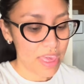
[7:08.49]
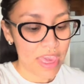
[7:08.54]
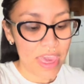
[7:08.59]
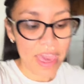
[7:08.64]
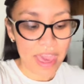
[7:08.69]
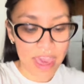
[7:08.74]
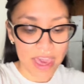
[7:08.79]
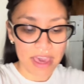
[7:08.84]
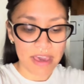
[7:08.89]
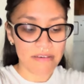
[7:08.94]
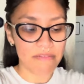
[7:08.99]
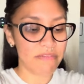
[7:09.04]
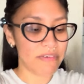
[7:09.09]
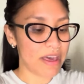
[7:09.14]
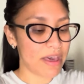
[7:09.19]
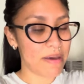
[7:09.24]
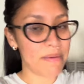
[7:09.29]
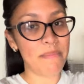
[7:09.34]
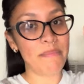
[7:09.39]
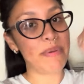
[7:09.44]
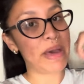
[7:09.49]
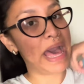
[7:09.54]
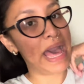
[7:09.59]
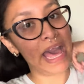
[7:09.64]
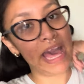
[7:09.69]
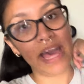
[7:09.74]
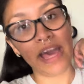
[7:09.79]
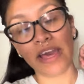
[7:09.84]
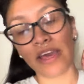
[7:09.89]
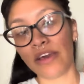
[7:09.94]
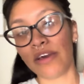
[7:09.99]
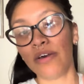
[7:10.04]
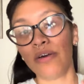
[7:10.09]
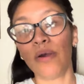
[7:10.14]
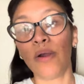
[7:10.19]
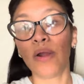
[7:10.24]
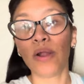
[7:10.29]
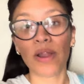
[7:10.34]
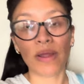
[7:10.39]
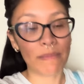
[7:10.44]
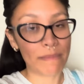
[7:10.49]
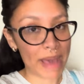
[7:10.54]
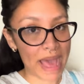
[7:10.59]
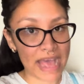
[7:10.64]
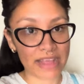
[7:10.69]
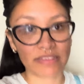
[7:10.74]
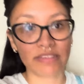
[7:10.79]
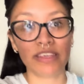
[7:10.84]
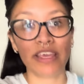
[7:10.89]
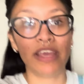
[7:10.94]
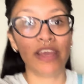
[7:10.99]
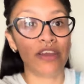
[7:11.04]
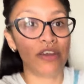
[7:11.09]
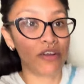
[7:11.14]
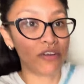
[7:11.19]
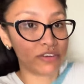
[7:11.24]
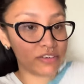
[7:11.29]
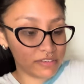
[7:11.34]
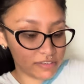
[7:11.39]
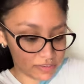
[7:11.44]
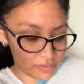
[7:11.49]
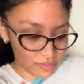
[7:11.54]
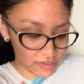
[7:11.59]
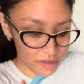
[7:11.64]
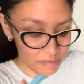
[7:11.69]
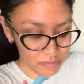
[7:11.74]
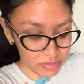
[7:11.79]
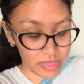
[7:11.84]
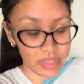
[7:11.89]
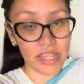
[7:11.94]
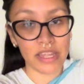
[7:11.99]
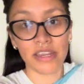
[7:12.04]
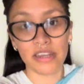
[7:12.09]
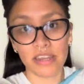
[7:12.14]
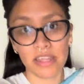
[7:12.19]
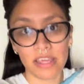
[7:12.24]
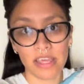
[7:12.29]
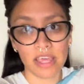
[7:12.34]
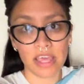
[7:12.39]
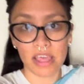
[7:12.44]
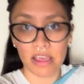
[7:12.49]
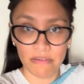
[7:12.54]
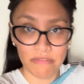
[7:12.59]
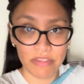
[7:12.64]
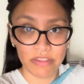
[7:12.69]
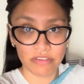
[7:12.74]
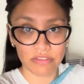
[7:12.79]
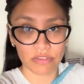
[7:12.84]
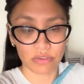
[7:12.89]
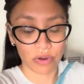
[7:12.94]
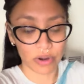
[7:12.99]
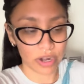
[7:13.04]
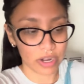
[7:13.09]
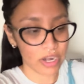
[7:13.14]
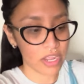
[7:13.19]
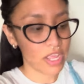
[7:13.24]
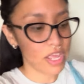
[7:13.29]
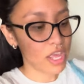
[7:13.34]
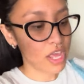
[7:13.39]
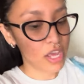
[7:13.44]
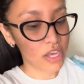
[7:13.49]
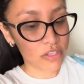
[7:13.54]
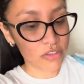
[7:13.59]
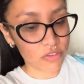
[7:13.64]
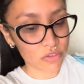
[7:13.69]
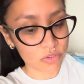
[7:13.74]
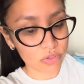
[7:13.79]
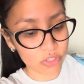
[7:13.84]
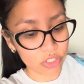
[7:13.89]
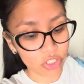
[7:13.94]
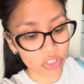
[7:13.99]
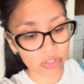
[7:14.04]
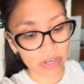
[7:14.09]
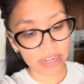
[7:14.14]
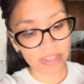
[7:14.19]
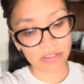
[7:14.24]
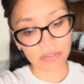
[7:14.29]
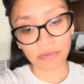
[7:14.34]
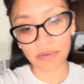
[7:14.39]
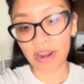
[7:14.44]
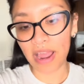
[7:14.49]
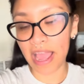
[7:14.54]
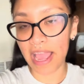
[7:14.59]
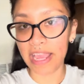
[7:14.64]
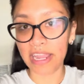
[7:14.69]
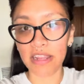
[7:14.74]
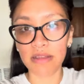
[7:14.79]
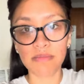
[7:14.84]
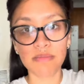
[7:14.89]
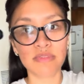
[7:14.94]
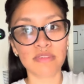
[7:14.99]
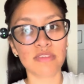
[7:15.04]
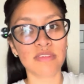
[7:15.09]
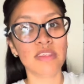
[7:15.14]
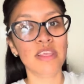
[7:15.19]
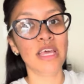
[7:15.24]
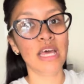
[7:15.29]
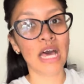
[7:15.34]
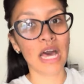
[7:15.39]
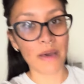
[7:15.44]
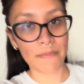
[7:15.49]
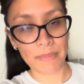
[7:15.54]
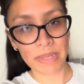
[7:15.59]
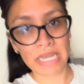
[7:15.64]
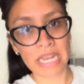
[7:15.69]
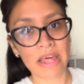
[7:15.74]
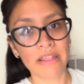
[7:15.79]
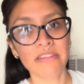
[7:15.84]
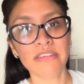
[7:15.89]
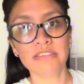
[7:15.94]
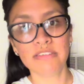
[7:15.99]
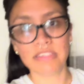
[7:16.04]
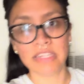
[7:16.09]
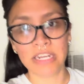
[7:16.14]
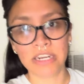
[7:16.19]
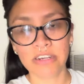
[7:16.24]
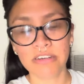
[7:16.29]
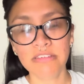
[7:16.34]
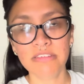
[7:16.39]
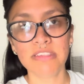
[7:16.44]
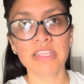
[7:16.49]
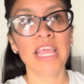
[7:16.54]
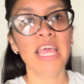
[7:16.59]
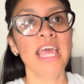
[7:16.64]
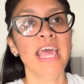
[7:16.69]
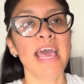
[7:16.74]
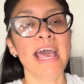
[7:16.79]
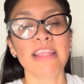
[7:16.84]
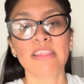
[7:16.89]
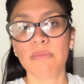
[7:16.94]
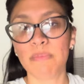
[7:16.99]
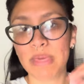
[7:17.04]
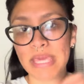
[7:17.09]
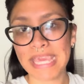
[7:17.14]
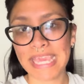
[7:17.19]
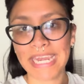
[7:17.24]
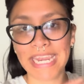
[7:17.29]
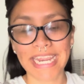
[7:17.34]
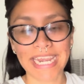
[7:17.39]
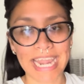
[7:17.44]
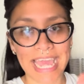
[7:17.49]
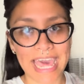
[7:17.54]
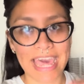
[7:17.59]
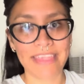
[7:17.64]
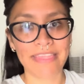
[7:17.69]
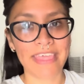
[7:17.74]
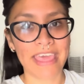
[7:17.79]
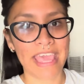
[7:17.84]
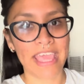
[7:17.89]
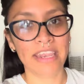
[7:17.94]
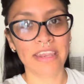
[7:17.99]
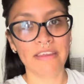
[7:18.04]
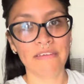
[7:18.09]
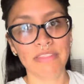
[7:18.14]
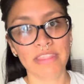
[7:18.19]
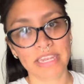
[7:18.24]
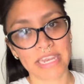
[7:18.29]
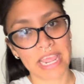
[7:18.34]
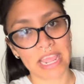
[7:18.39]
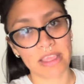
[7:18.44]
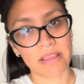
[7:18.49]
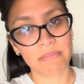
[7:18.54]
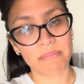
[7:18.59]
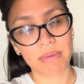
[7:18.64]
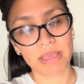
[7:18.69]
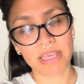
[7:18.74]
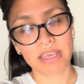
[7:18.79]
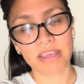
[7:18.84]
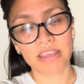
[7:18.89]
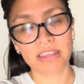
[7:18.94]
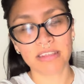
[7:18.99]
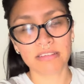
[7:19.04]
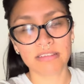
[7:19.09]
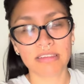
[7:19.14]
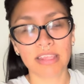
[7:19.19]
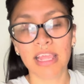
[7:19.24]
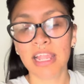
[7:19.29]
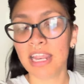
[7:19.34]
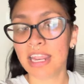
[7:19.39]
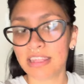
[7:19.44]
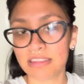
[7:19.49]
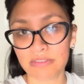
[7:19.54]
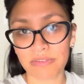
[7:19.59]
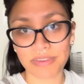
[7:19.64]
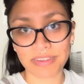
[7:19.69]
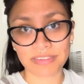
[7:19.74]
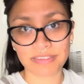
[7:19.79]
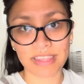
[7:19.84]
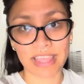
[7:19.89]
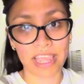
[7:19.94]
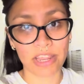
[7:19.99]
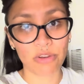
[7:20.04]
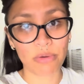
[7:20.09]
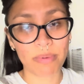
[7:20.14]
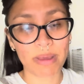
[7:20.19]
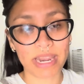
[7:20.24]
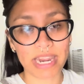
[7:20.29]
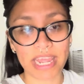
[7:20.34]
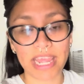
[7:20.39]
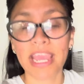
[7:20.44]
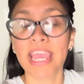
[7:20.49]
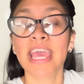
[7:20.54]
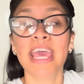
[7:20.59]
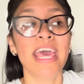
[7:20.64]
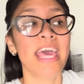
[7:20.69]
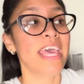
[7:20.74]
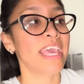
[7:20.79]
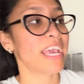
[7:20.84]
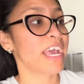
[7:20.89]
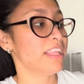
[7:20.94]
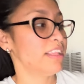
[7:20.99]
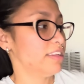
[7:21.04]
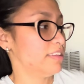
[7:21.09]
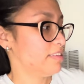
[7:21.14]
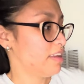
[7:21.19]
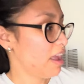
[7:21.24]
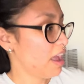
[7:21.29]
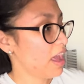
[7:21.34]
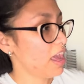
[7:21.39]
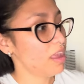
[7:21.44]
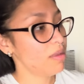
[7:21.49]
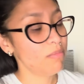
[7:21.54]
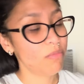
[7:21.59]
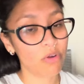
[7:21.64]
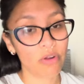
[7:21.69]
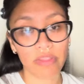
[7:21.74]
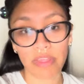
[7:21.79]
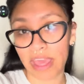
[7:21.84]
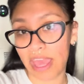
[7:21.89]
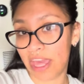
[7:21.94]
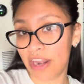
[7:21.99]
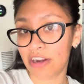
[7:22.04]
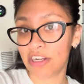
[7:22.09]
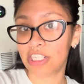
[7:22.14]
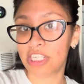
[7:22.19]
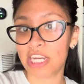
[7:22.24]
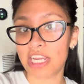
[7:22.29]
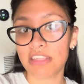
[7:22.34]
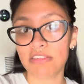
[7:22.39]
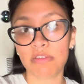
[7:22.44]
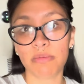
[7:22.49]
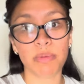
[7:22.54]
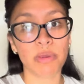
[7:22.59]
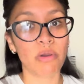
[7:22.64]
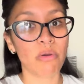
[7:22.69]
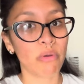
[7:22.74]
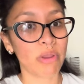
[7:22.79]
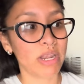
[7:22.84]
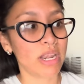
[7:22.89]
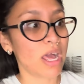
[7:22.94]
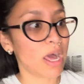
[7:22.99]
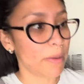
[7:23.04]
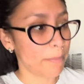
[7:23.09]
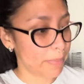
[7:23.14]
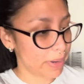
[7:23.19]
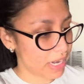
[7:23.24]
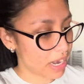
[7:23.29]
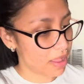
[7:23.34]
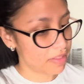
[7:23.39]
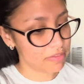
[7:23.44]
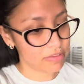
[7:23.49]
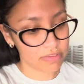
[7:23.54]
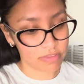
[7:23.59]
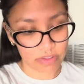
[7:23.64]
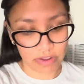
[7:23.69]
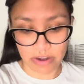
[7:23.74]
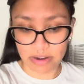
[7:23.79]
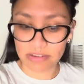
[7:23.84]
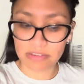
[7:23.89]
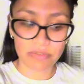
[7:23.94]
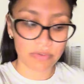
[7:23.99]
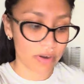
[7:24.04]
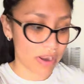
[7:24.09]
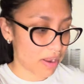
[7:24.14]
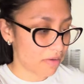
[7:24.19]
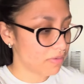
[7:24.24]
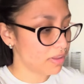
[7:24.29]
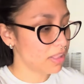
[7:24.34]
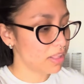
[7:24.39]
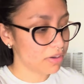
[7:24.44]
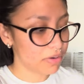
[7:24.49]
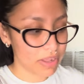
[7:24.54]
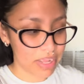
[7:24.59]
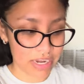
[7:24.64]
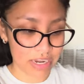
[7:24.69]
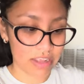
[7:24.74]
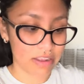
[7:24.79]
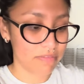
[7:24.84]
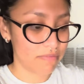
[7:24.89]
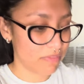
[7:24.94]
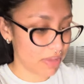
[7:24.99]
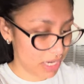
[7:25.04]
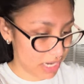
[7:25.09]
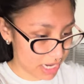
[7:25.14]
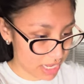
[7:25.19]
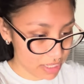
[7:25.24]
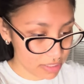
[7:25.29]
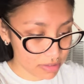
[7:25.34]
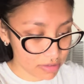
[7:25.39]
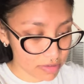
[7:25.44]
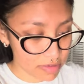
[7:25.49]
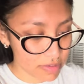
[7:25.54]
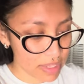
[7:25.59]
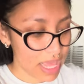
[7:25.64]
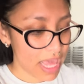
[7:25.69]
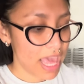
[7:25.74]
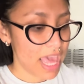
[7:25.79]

Have a bag or a basket or something of the sort to transfer items up and down the stairs at the beginning and the end of the day, because let's face it, ain't nobody got the time or the energy to be going up and down the stairs for every little inconvenience.